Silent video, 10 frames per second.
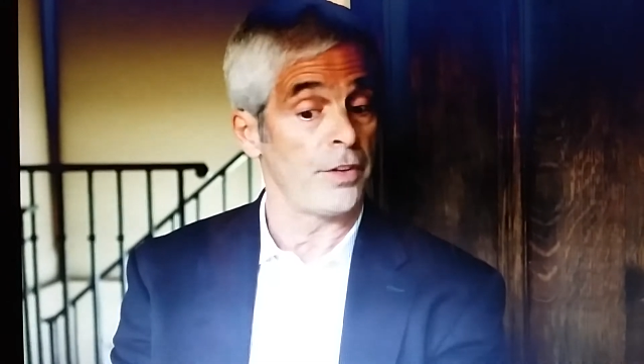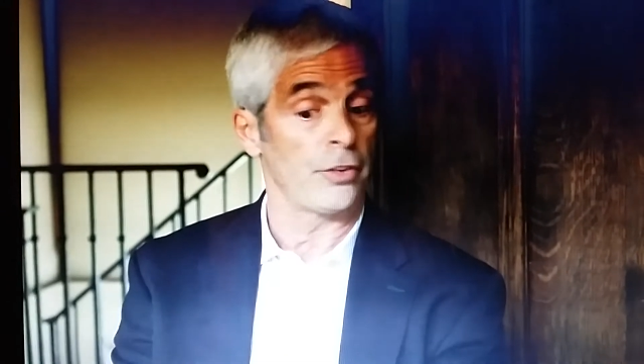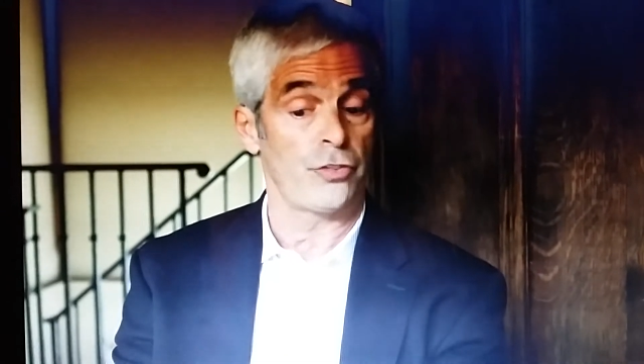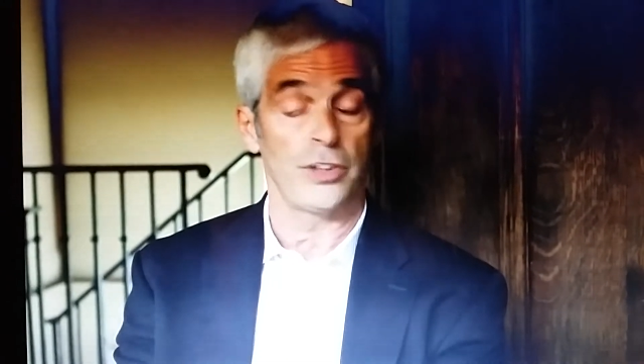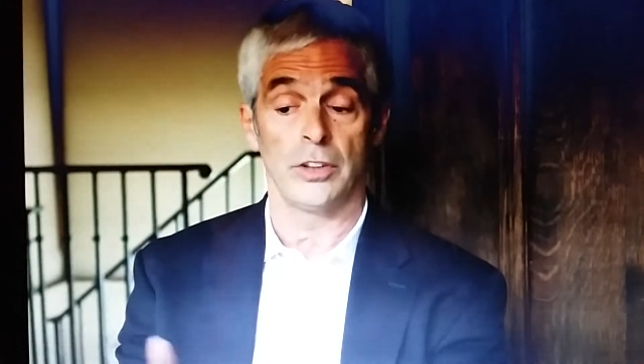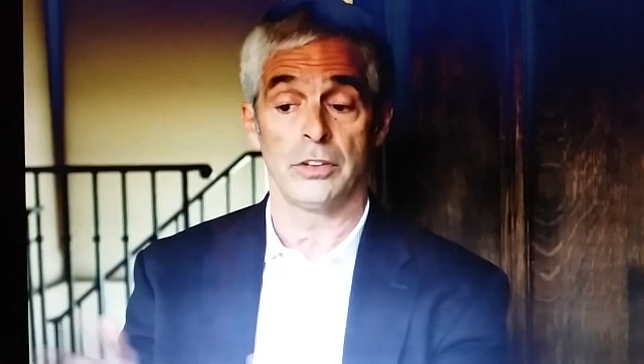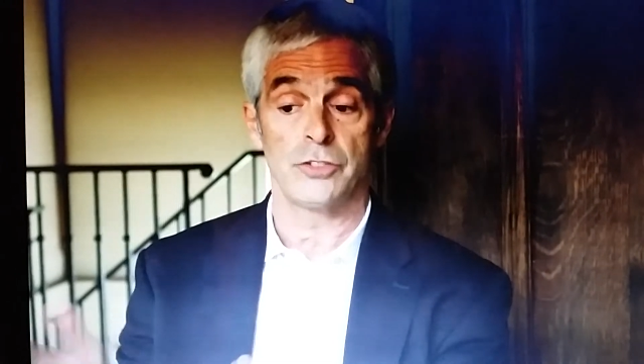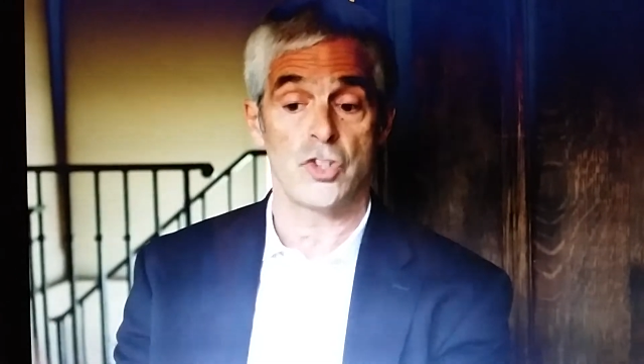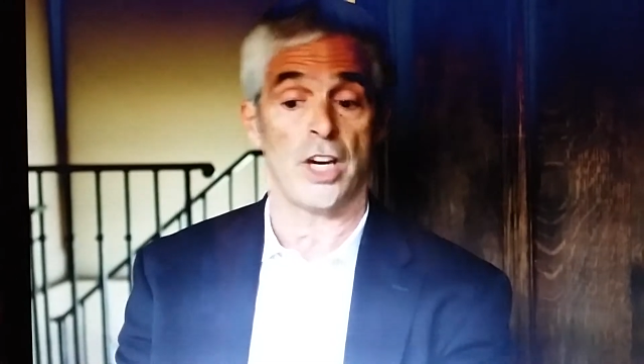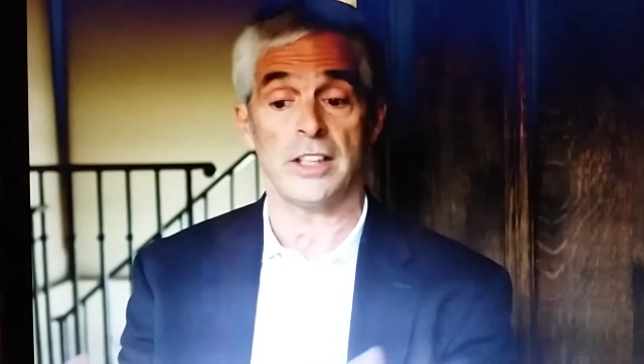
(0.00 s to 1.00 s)
they're
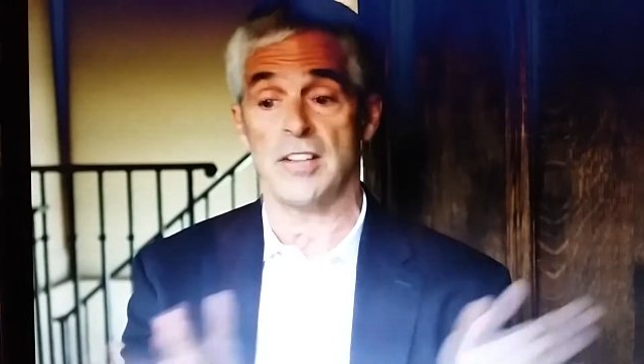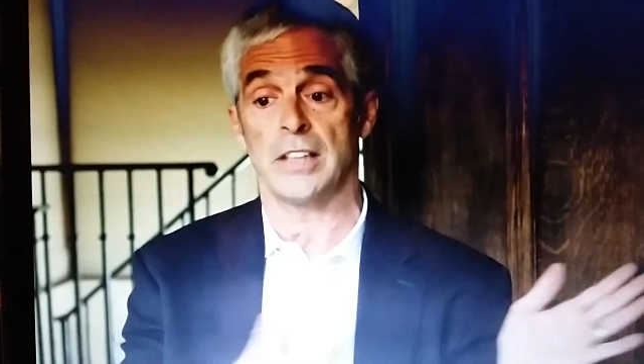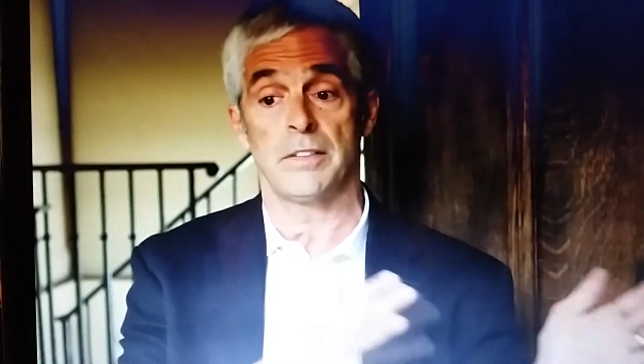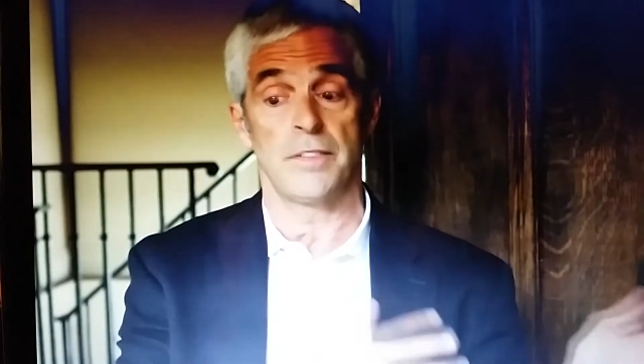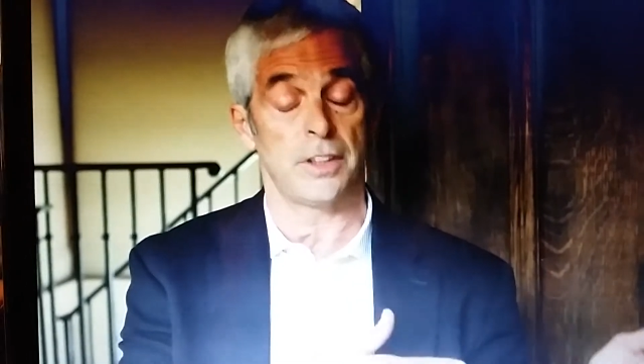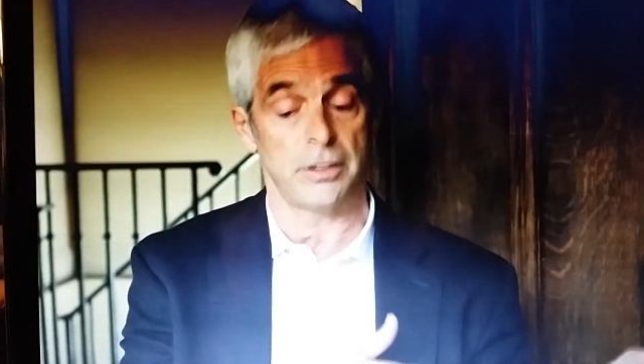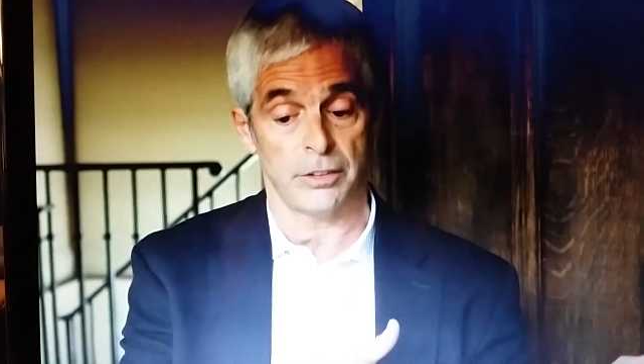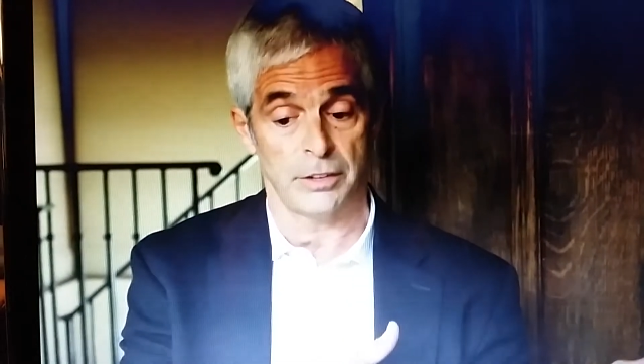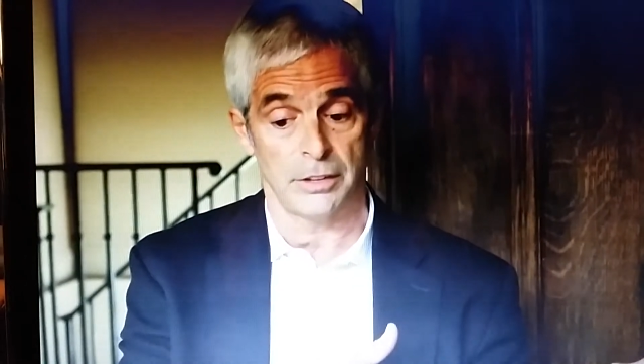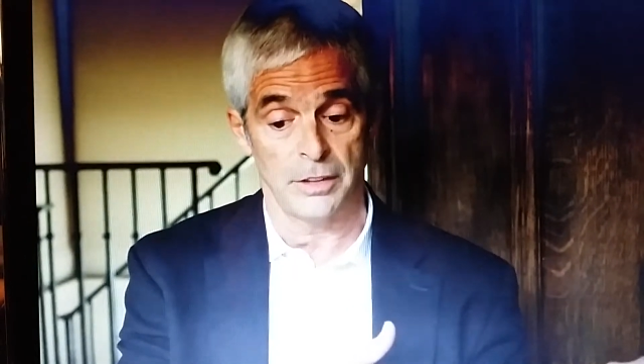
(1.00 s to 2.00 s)
still checked out of
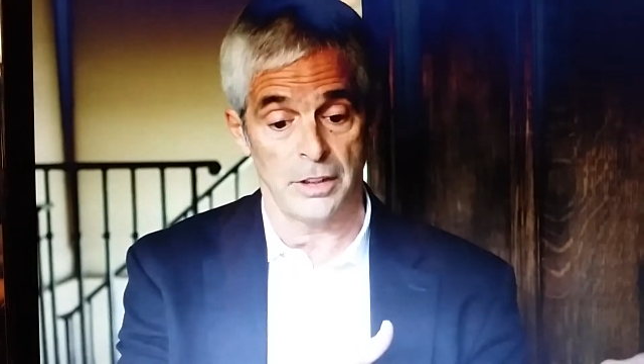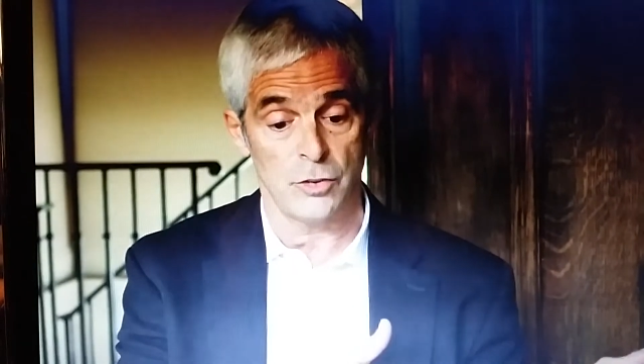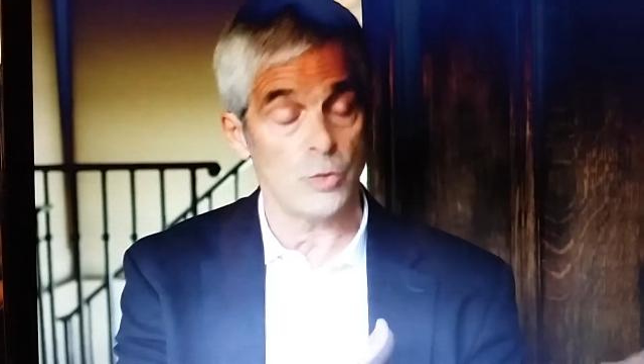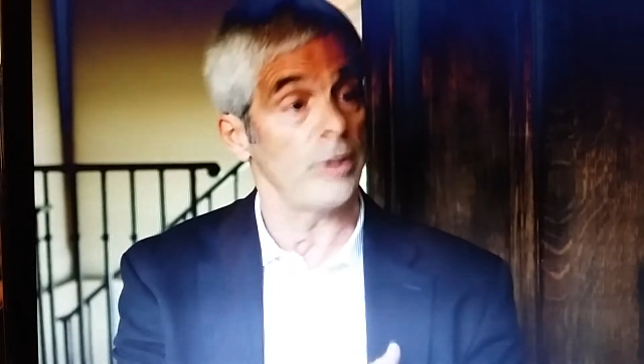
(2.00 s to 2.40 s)
the